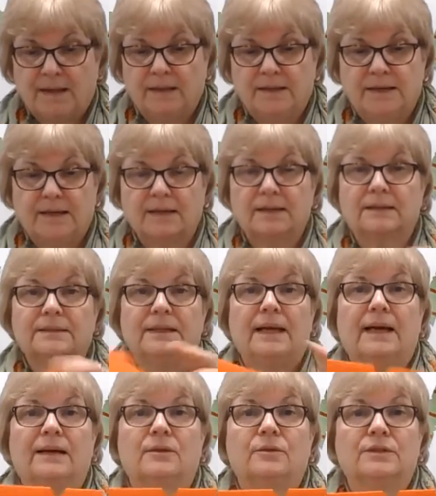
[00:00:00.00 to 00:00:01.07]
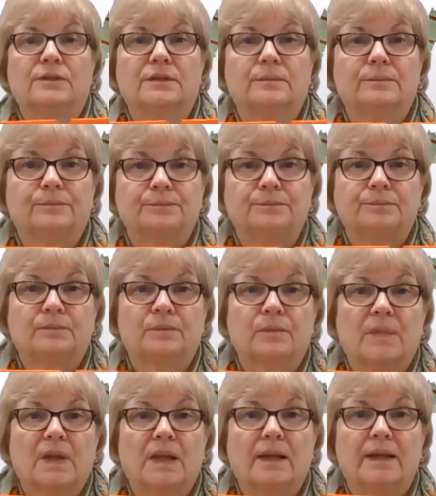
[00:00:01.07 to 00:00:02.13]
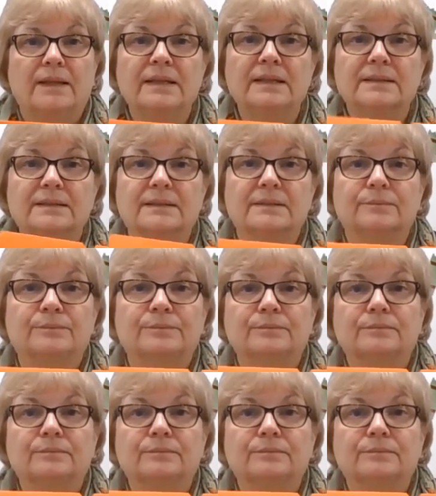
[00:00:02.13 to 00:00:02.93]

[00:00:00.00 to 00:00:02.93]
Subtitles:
and then cut it out like this.